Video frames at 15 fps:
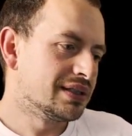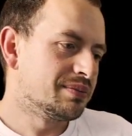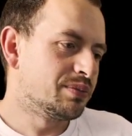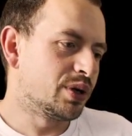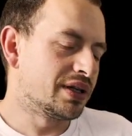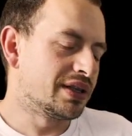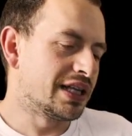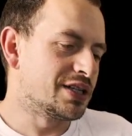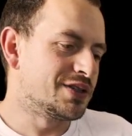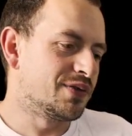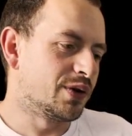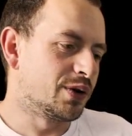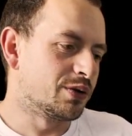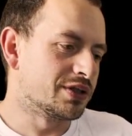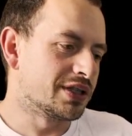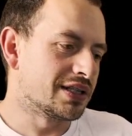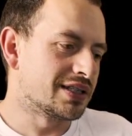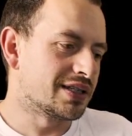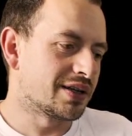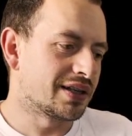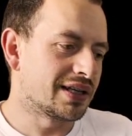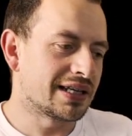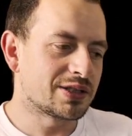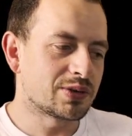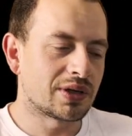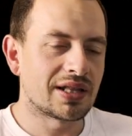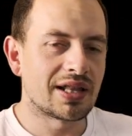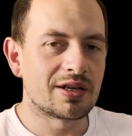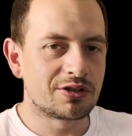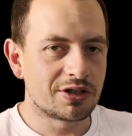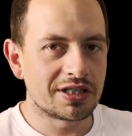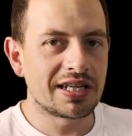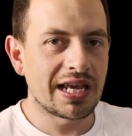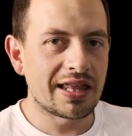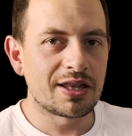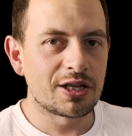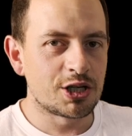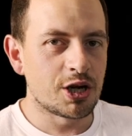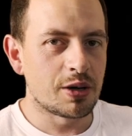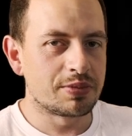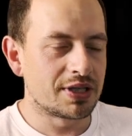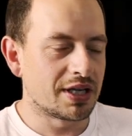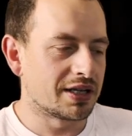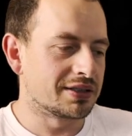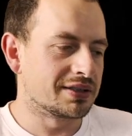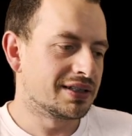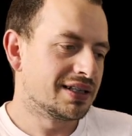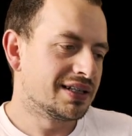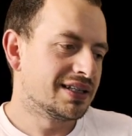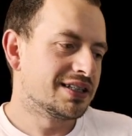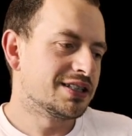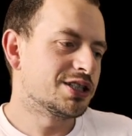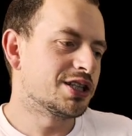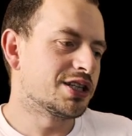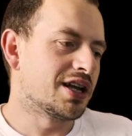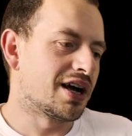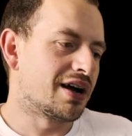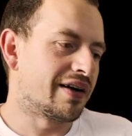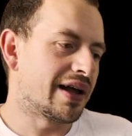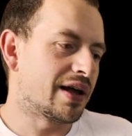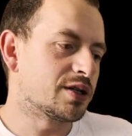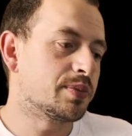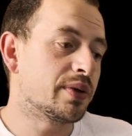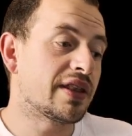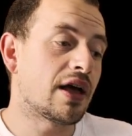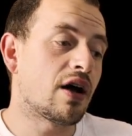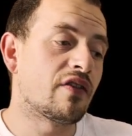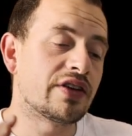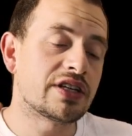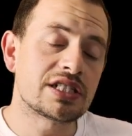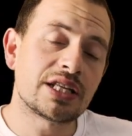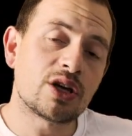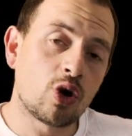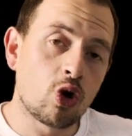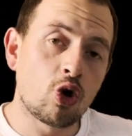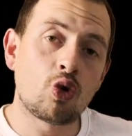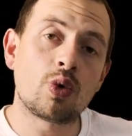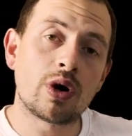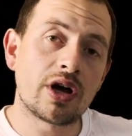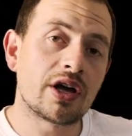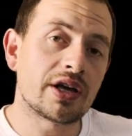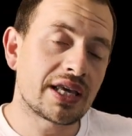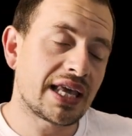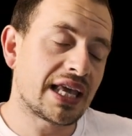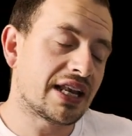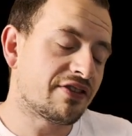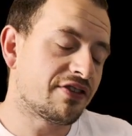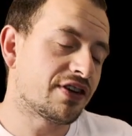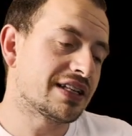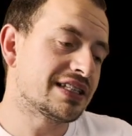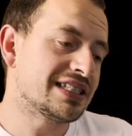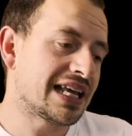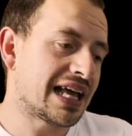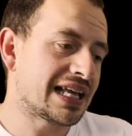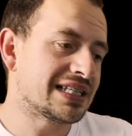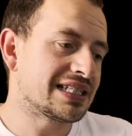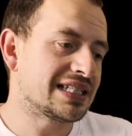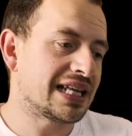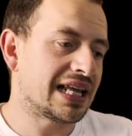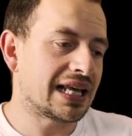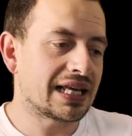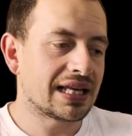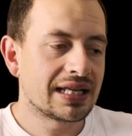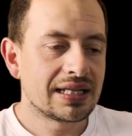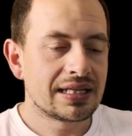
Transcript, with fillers: putting these foils in. So I think it's one of those just get the job done scenarios, but they obviously all work in fantastic